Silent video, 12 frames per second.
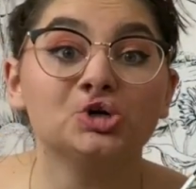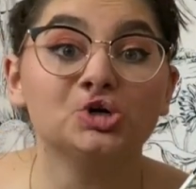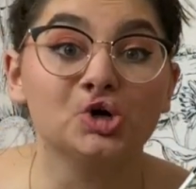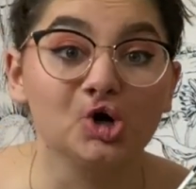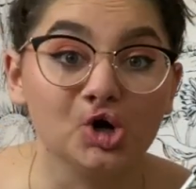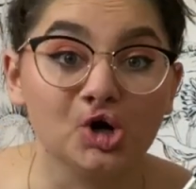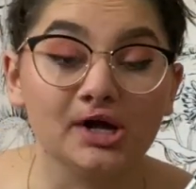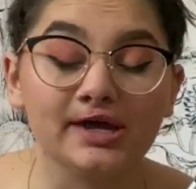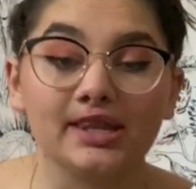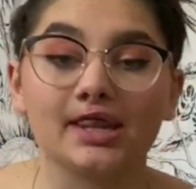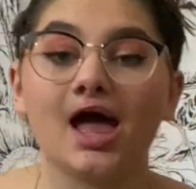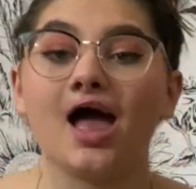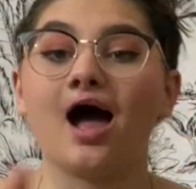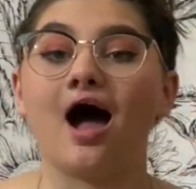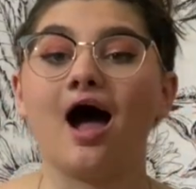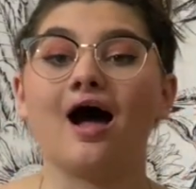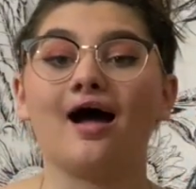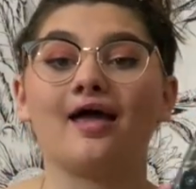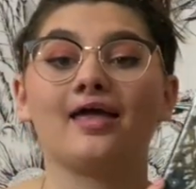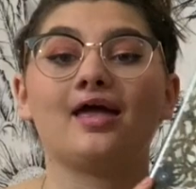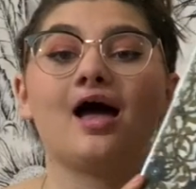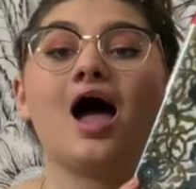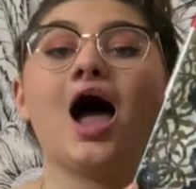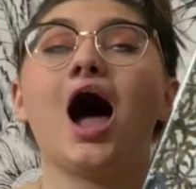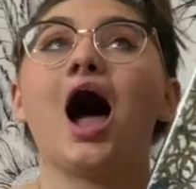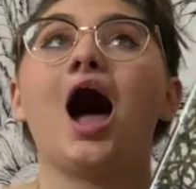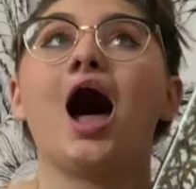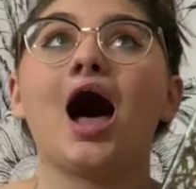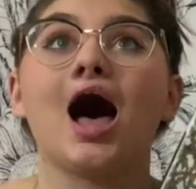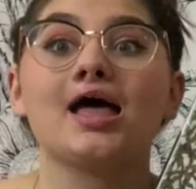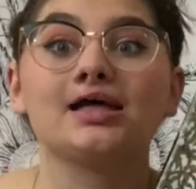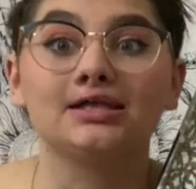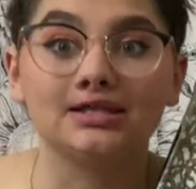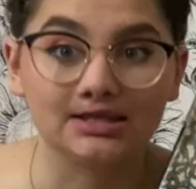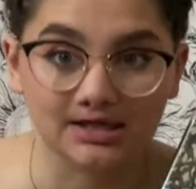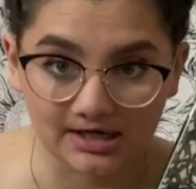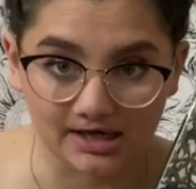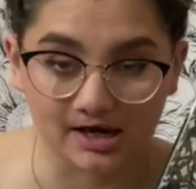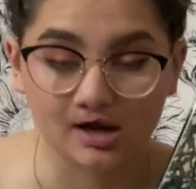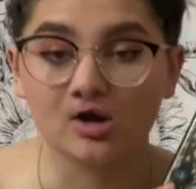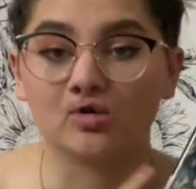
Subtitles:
good. I highly